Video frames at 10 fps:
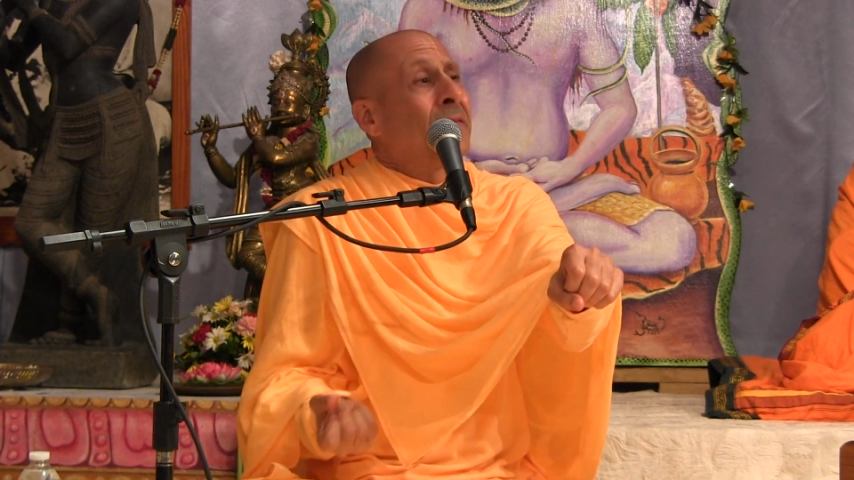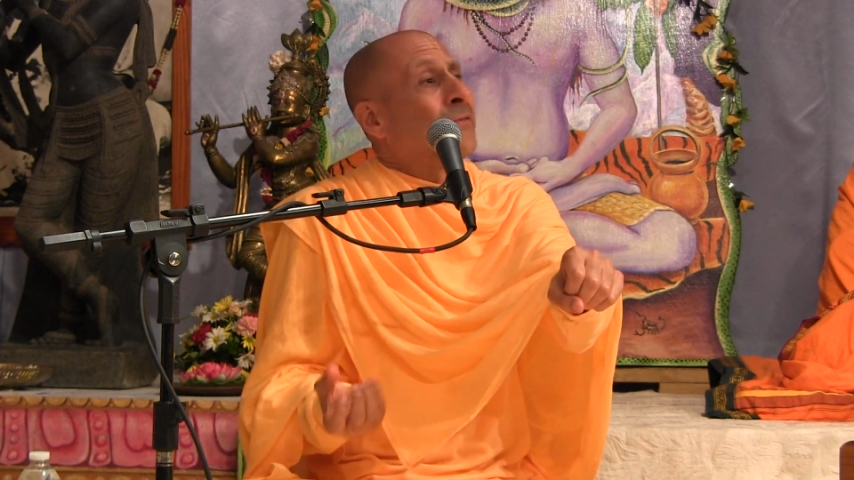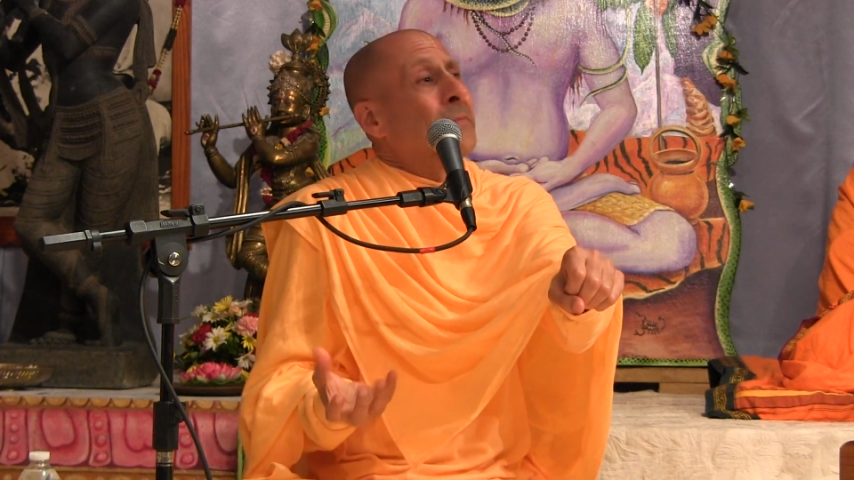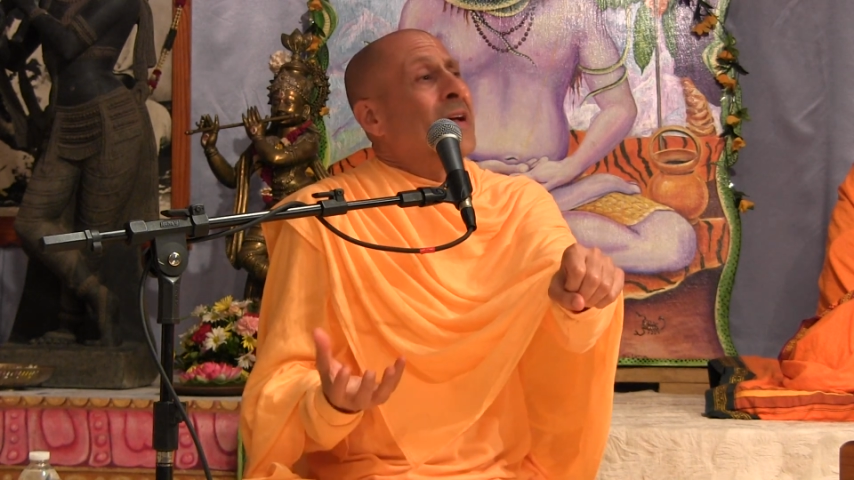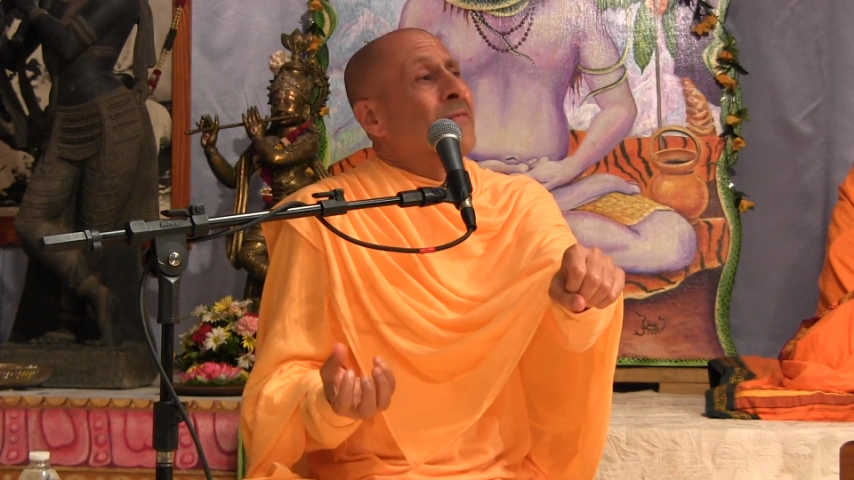
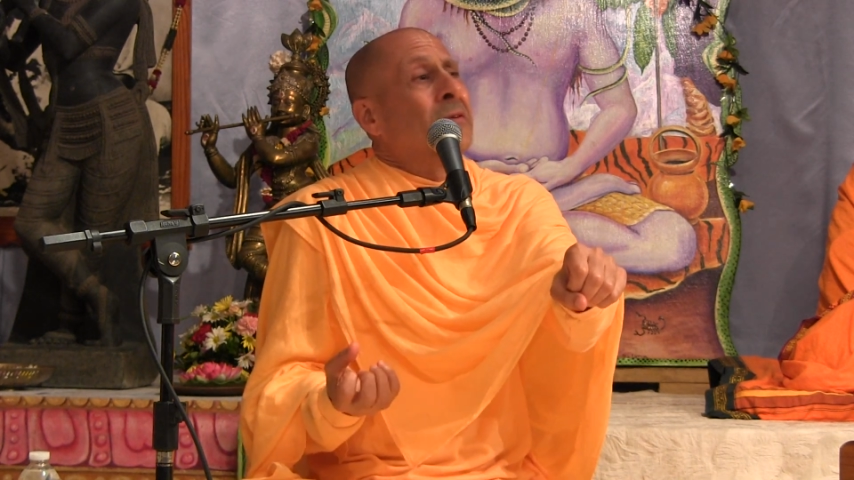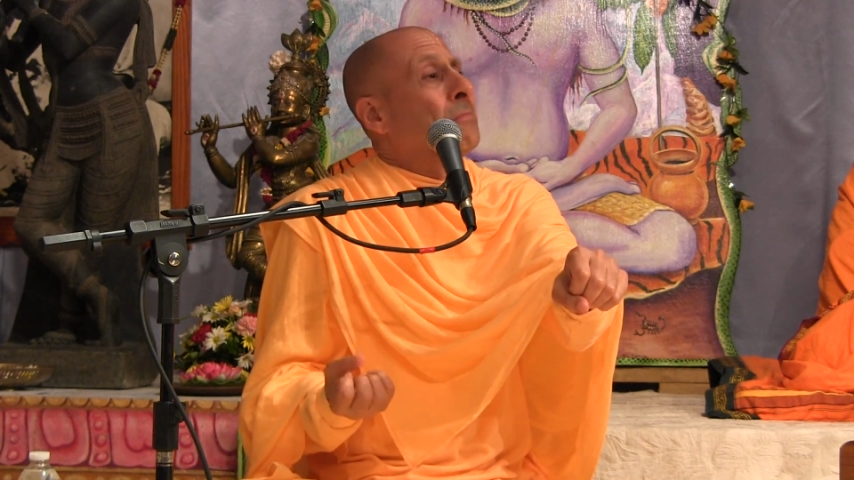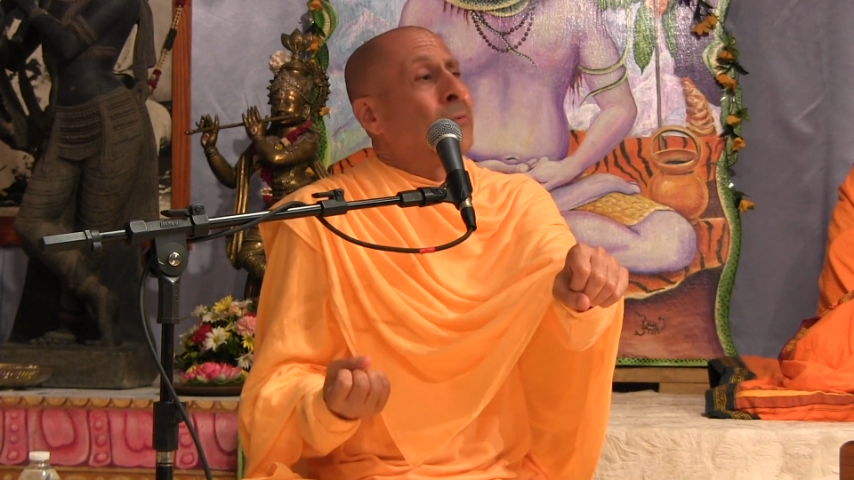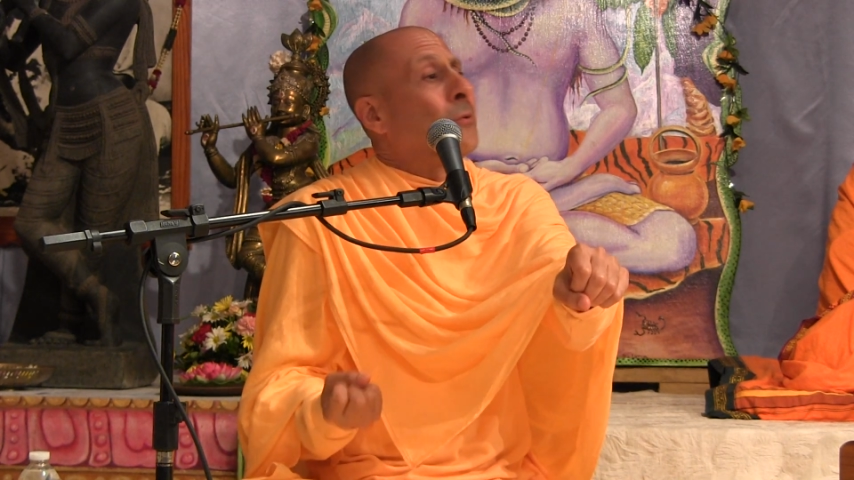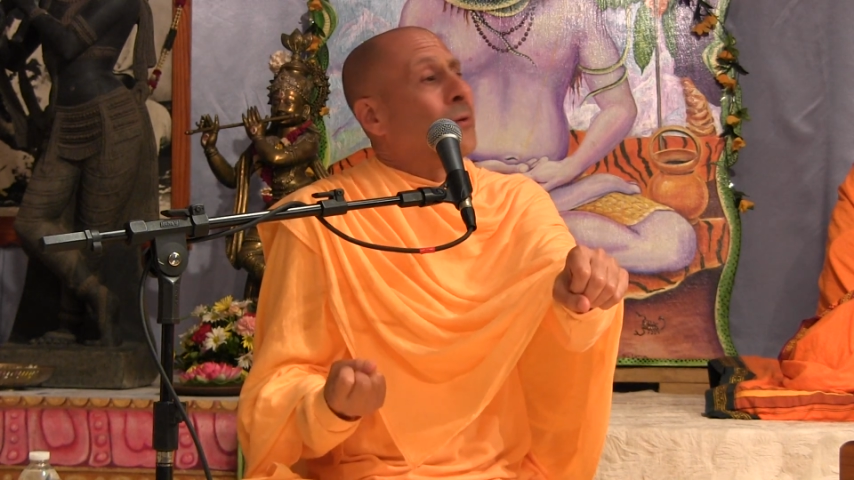from every
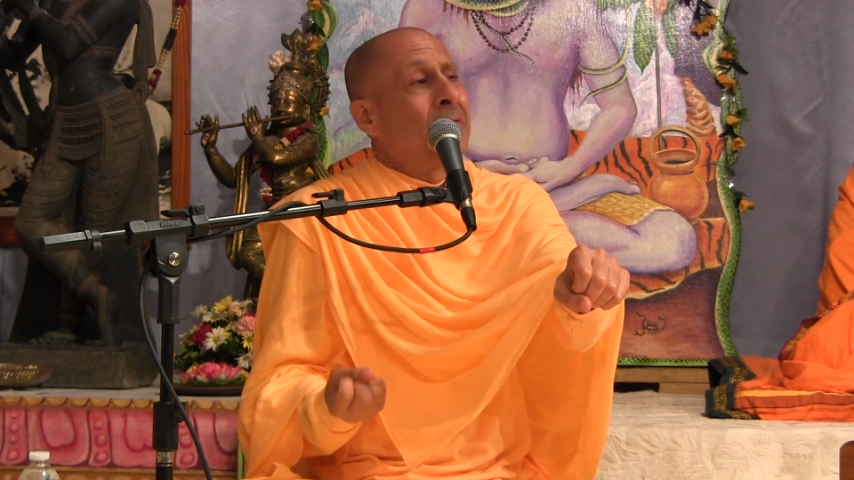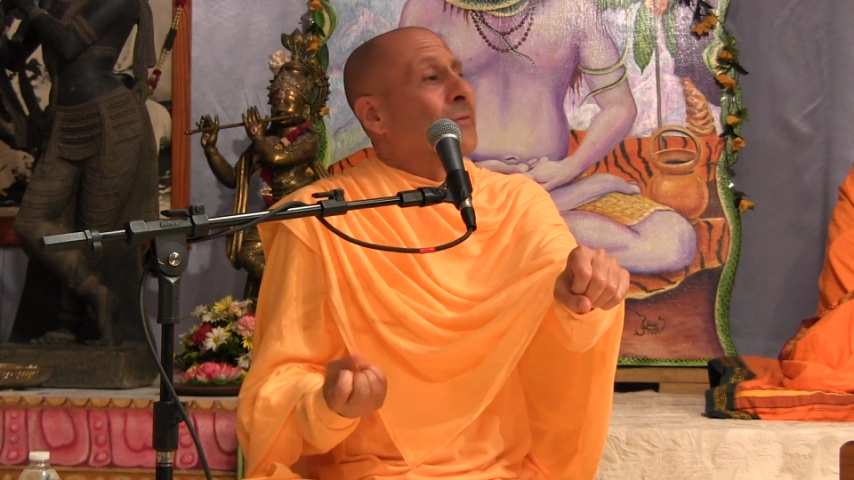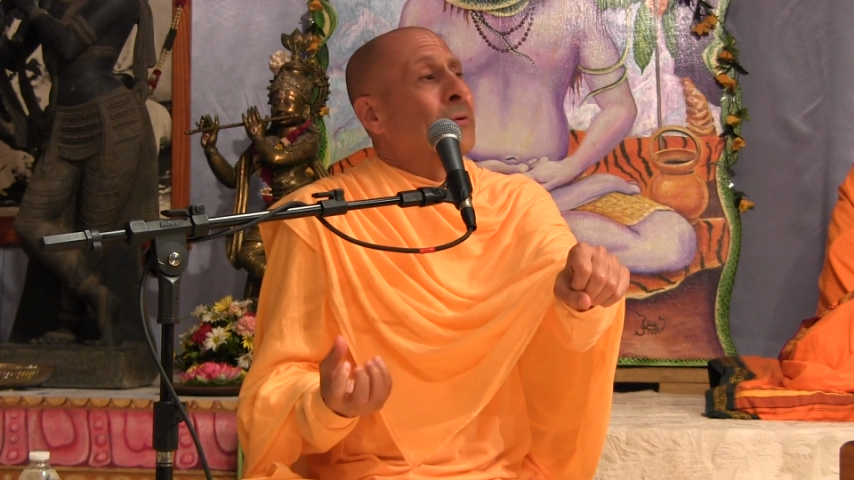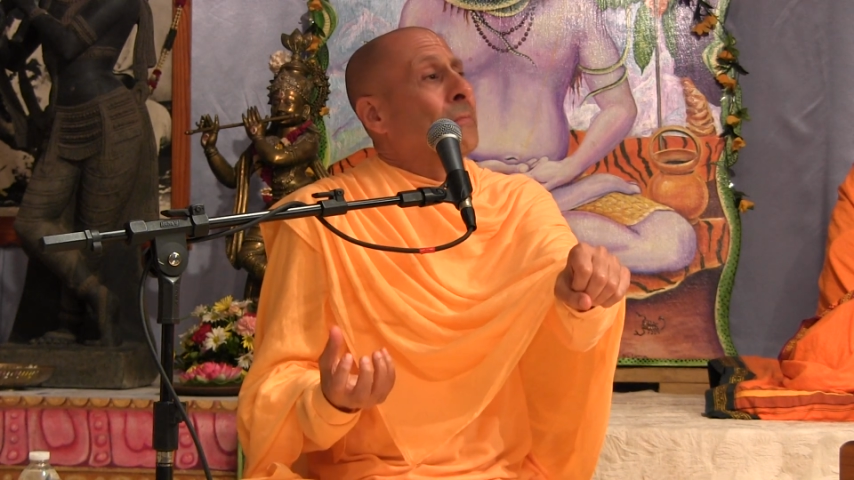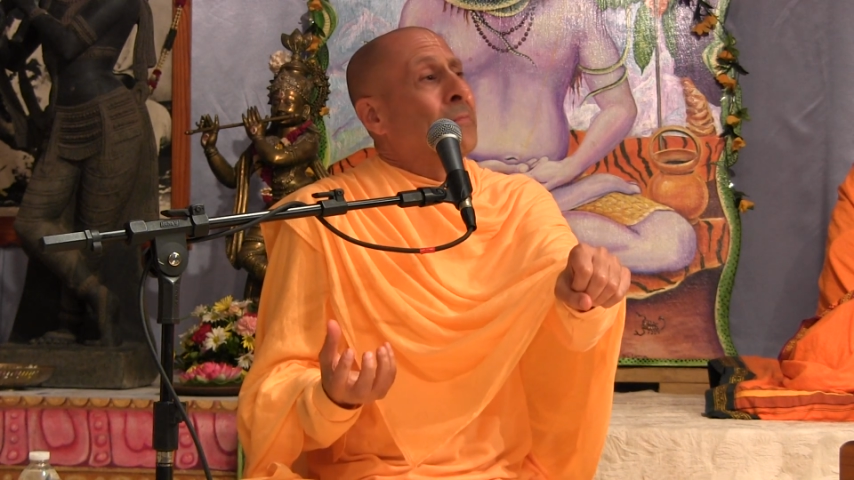pore of her